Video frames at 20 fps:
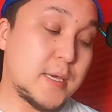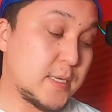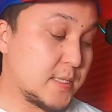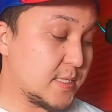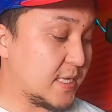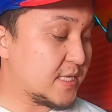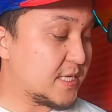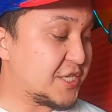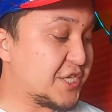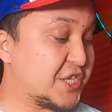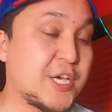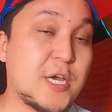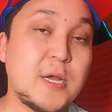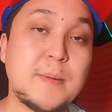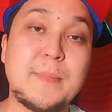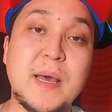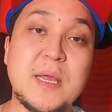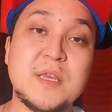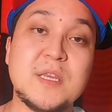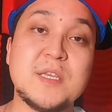There's a share
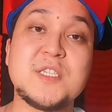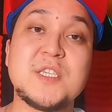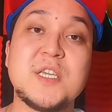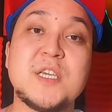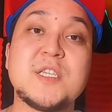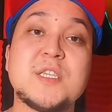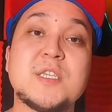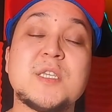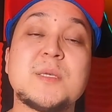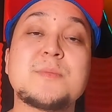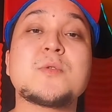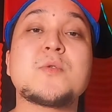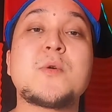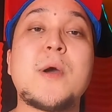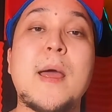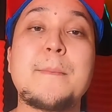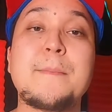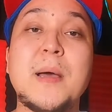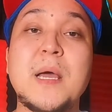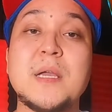button. There's a
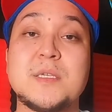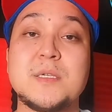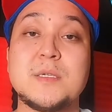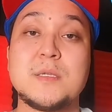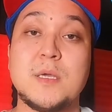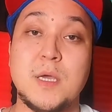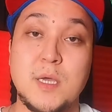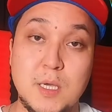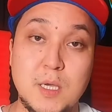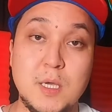subscribe button.